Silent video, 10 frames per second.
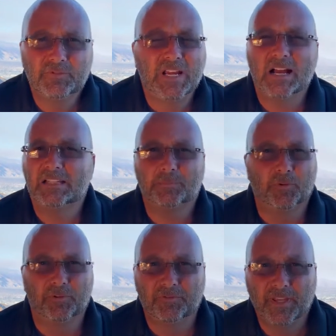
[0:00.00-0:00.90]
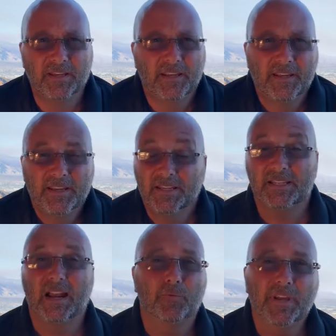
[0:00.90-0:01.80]
gospel that
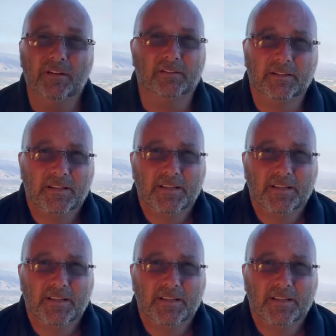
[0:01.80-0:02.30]
is not real.